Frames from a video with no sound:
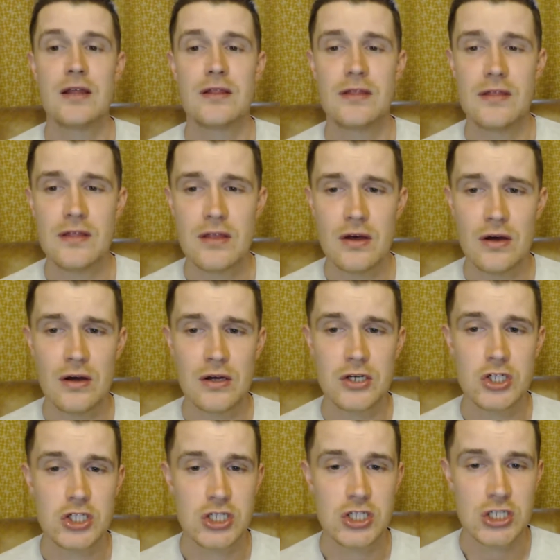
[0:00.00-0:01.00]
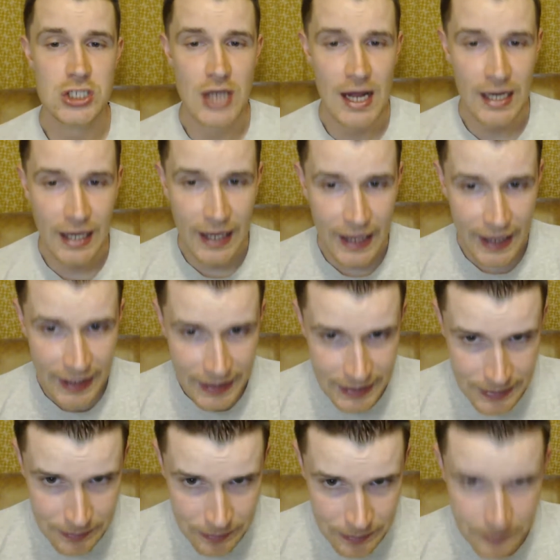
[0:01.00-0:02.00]
the
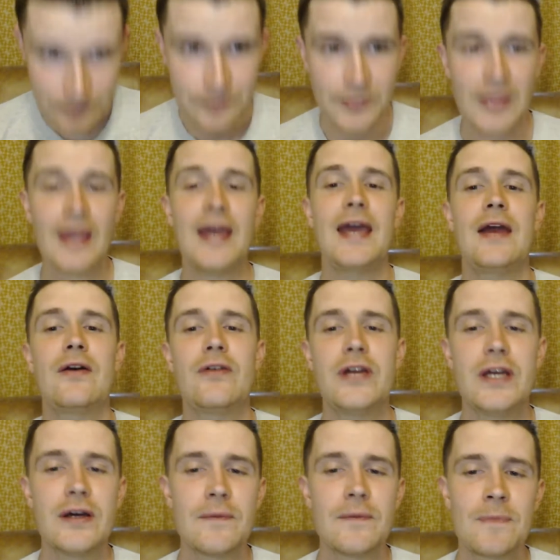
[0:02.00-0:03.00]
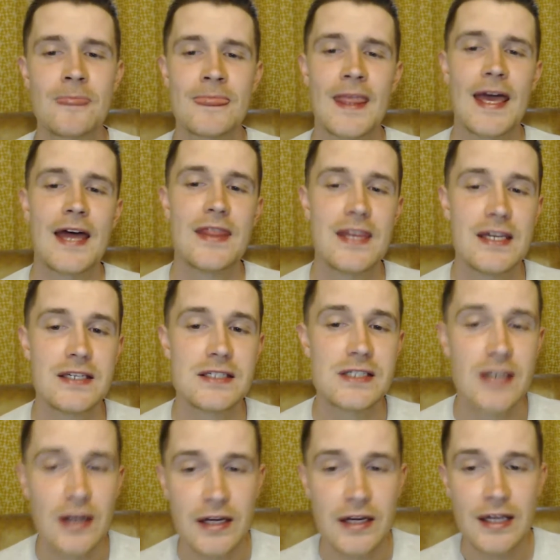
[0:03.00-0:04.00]
Shalaim area, and the
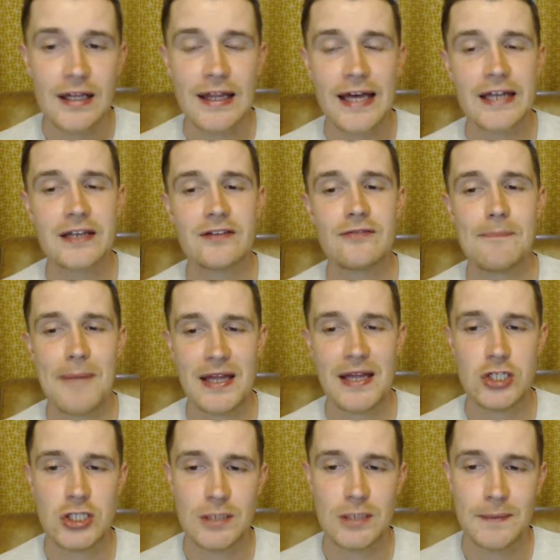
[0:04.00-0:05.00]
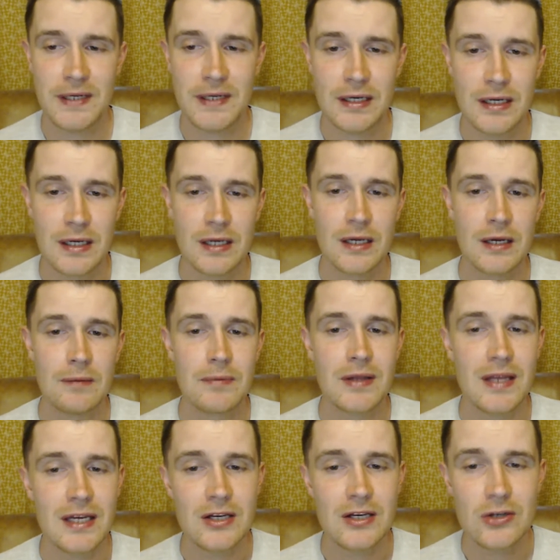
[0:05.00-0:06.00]
entire land of Benjamin, but
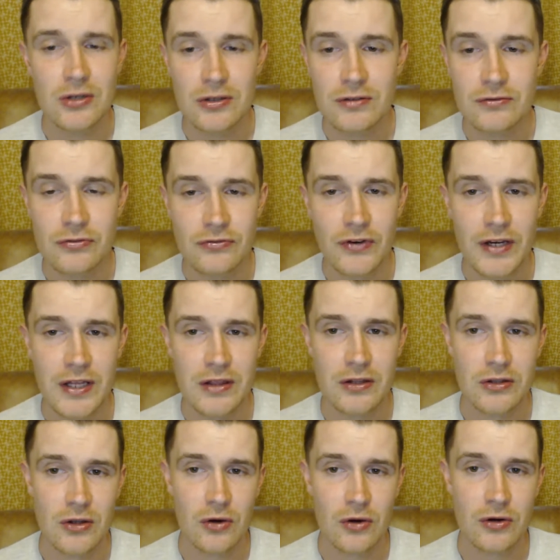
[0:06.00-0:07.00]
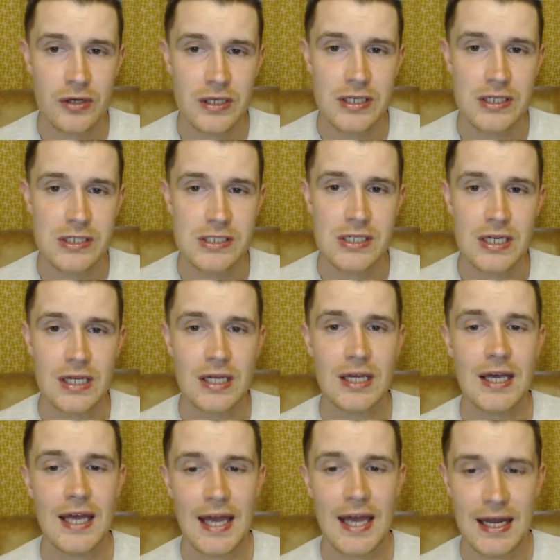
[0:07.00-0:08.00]
they couldn't find the donkeys
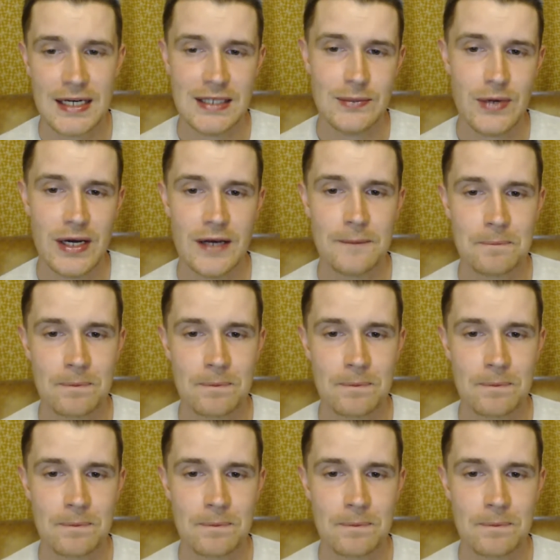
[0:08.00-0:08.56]
anywhere.